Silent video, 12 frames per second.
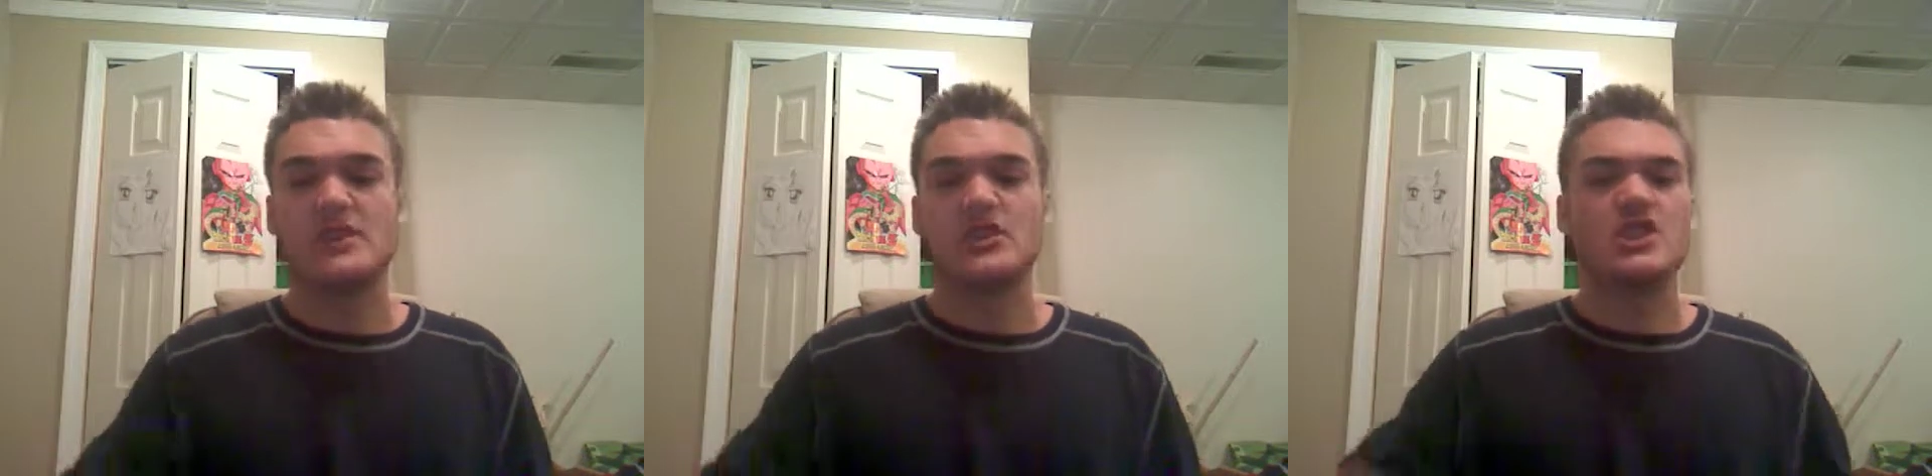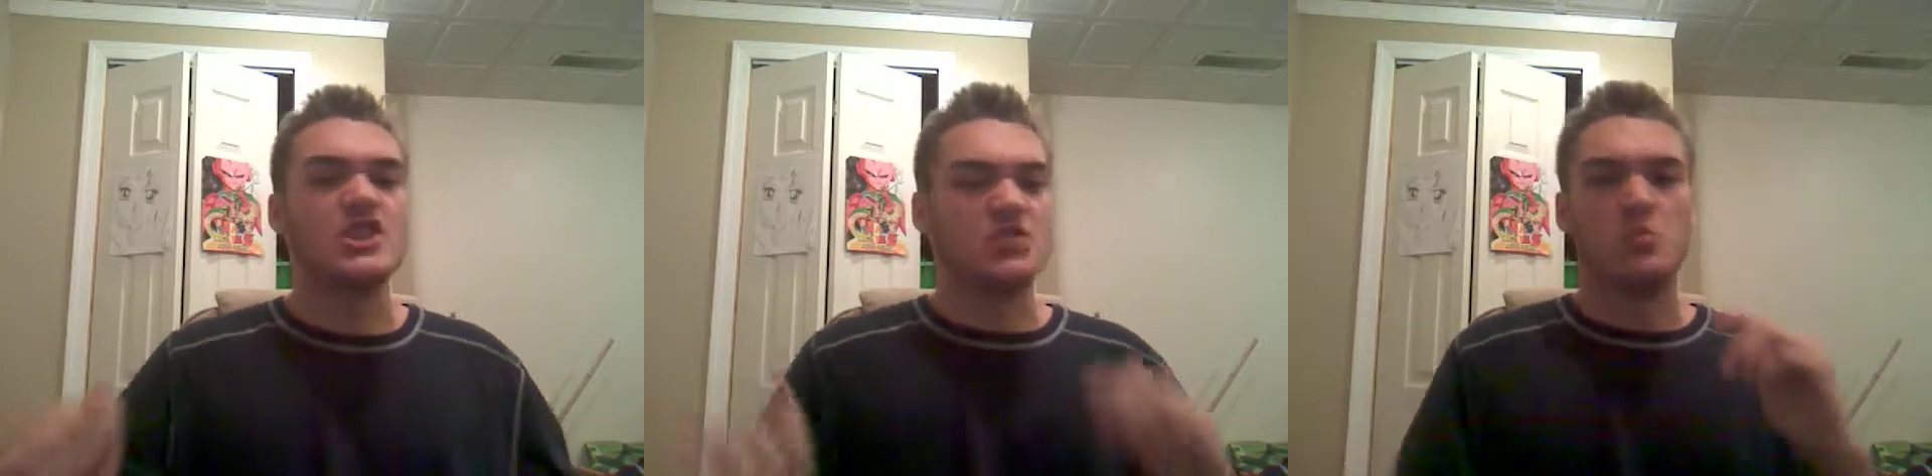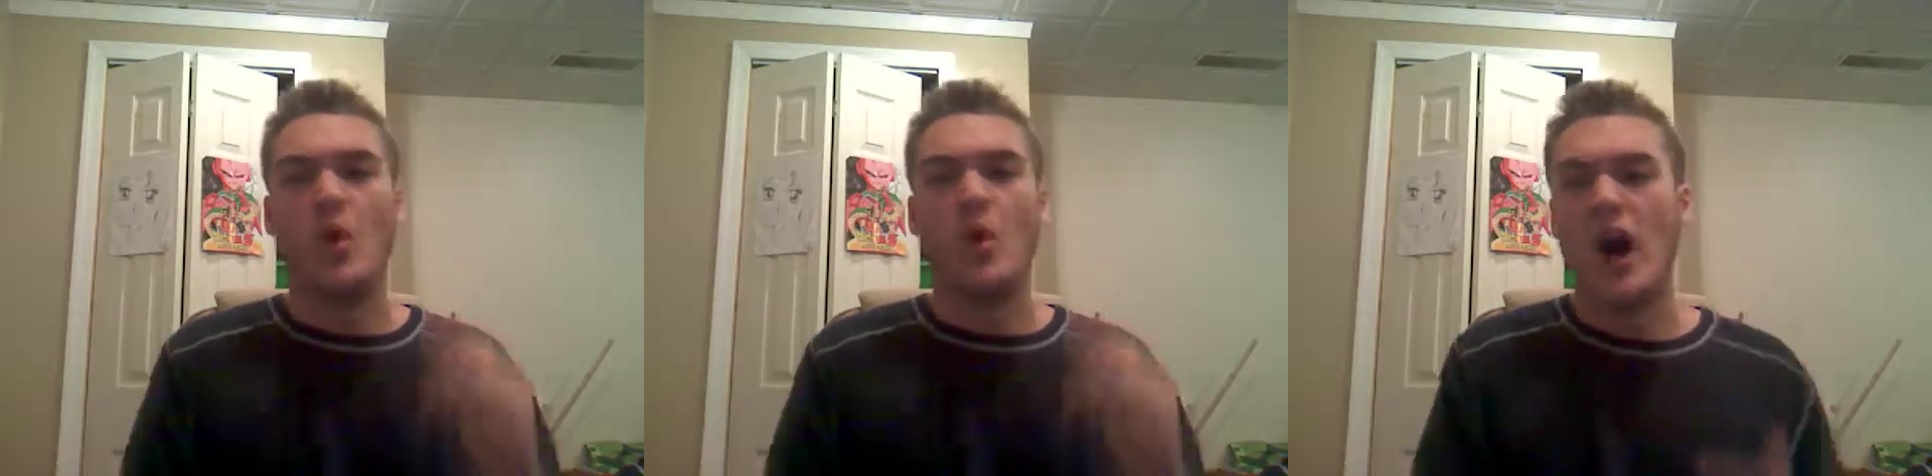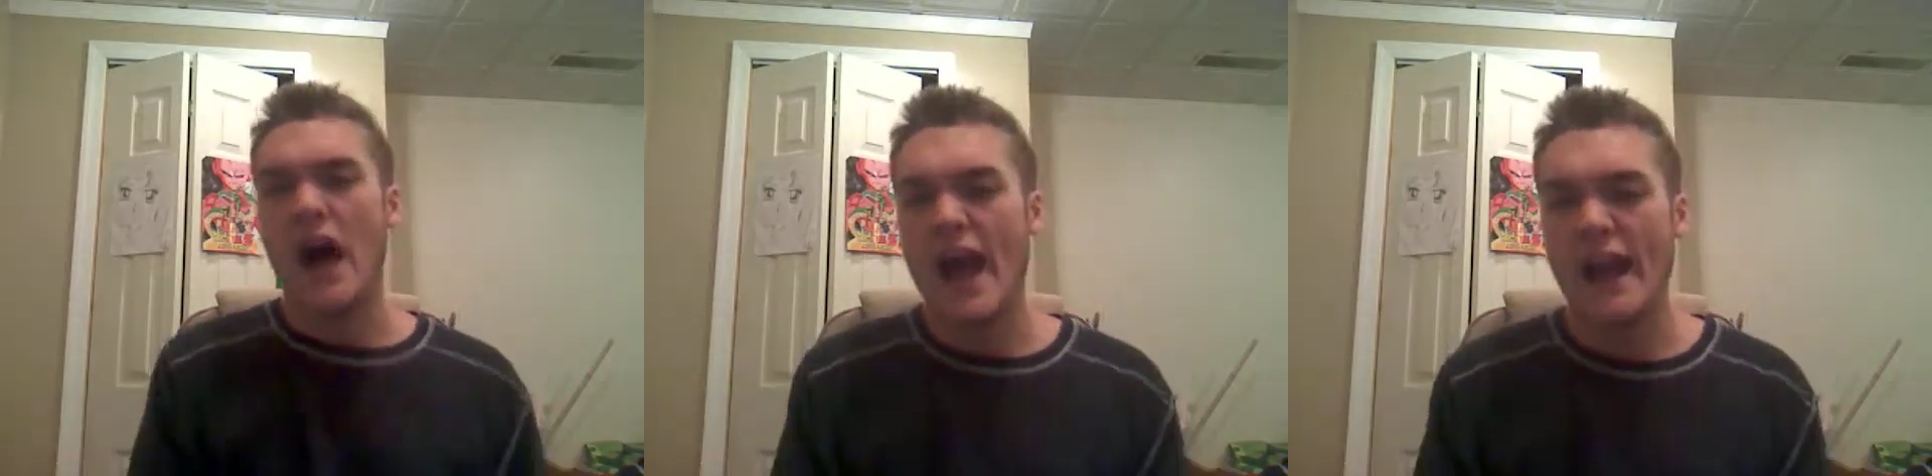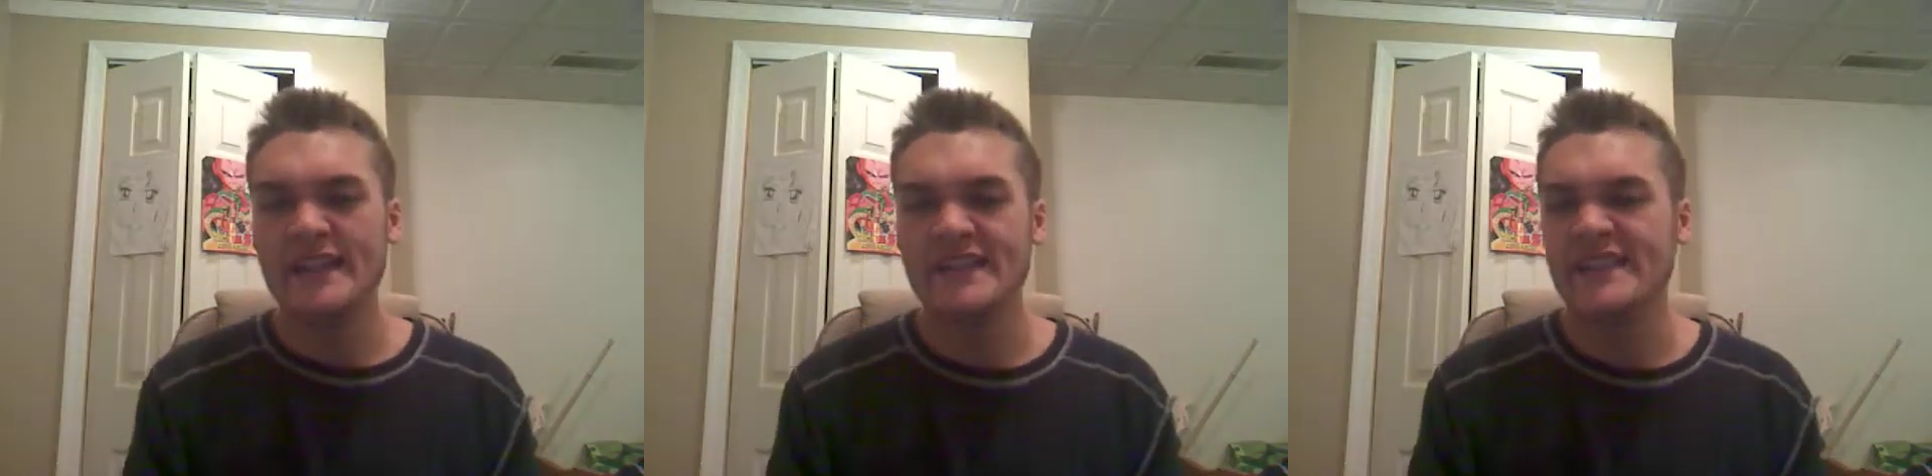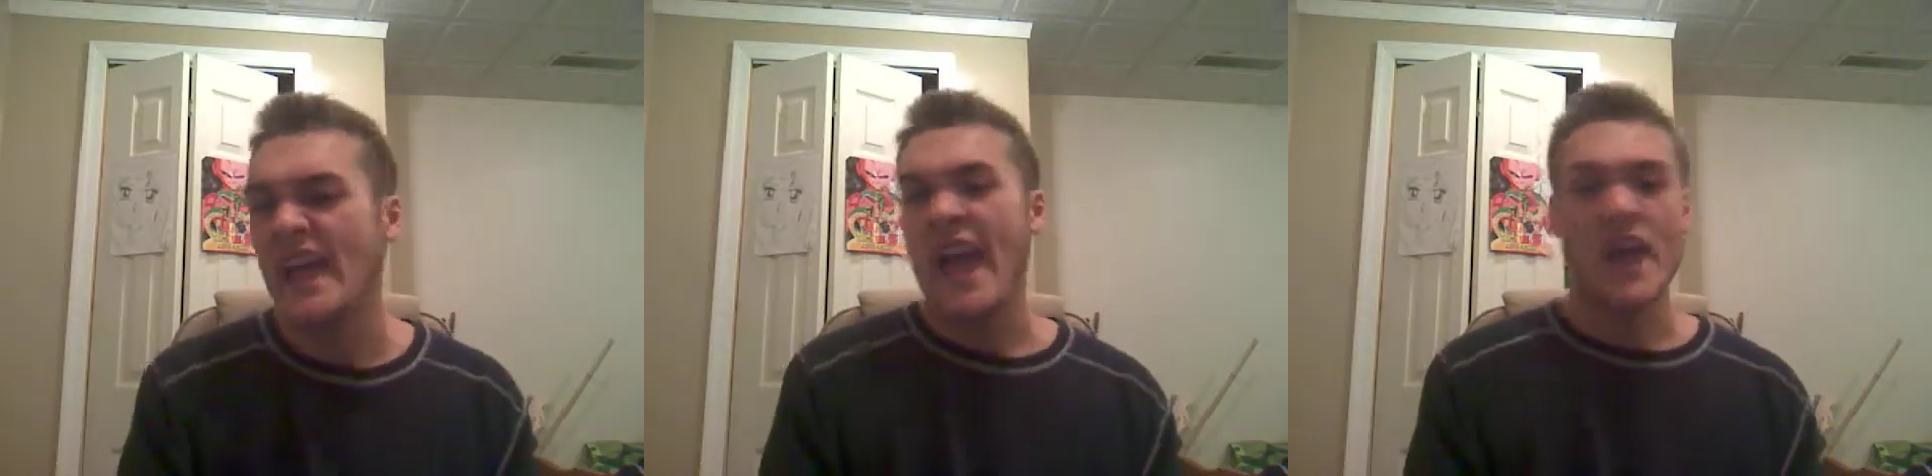because she just
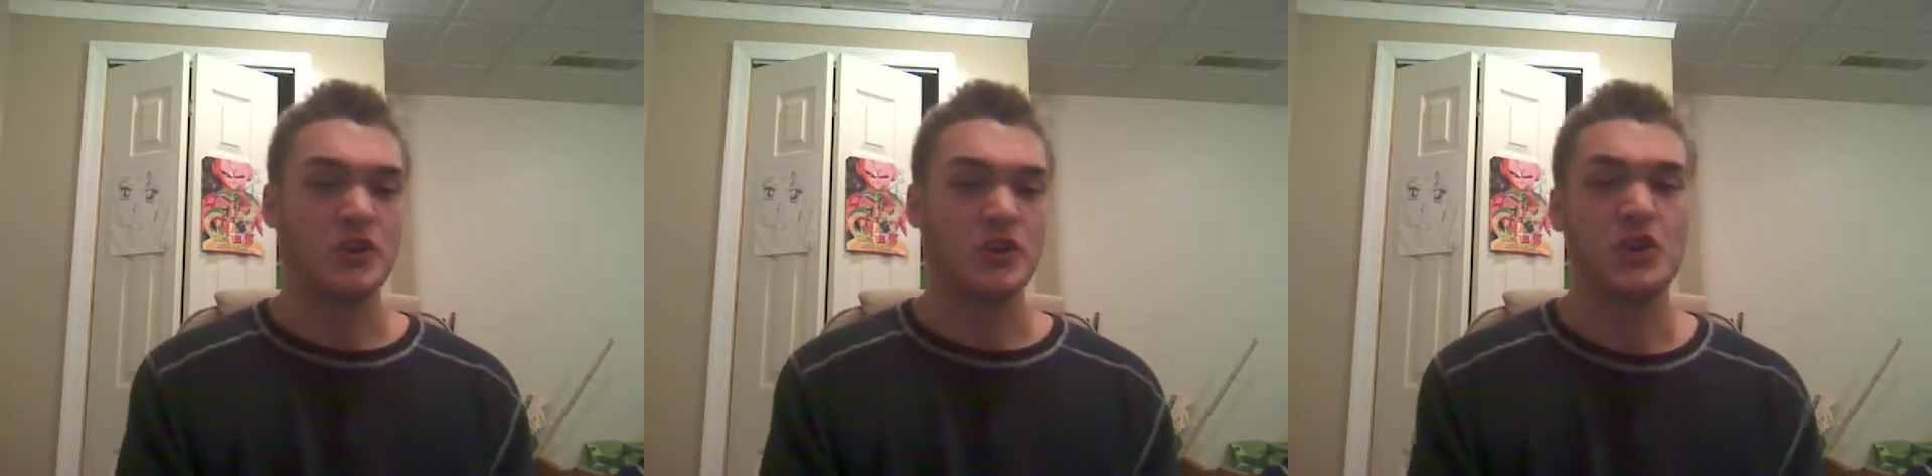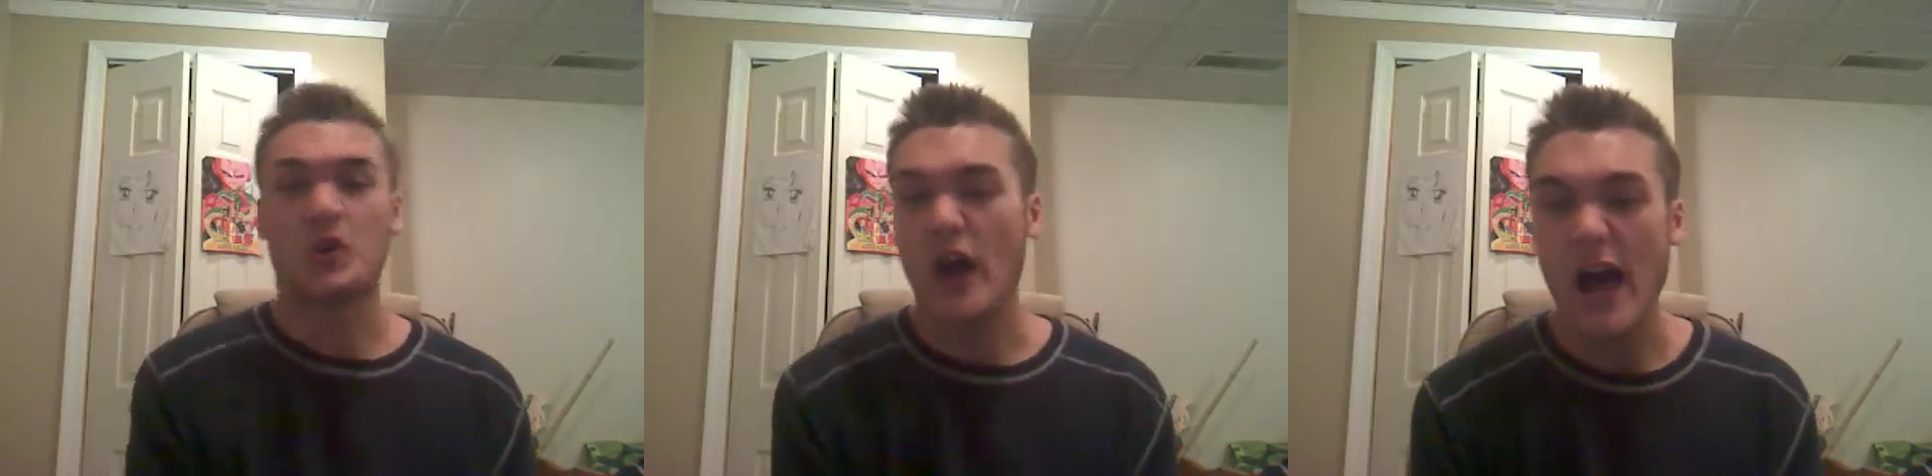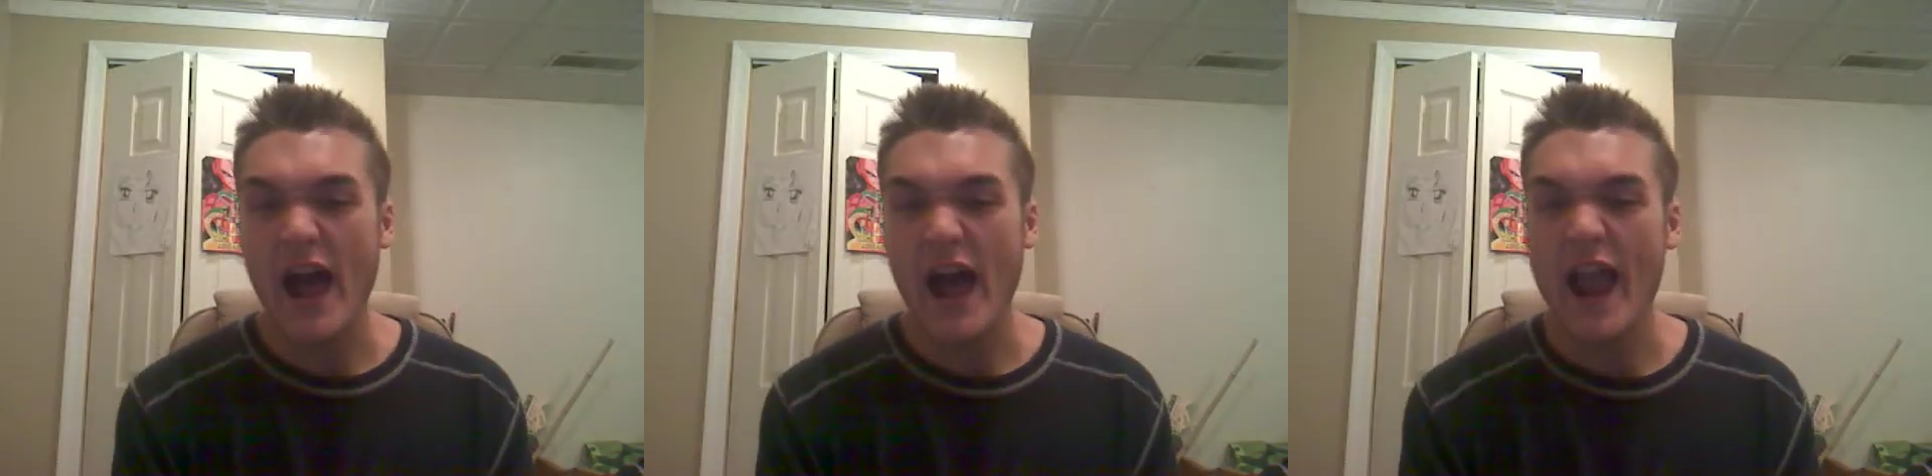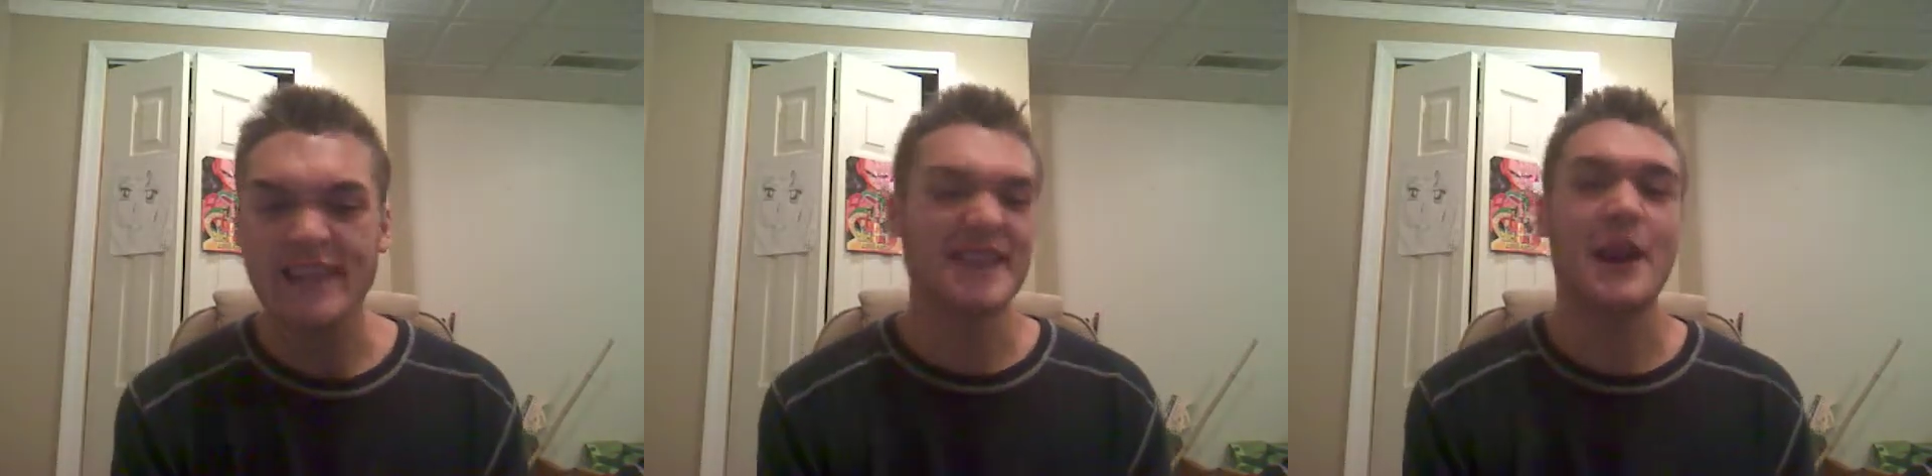whines and cries,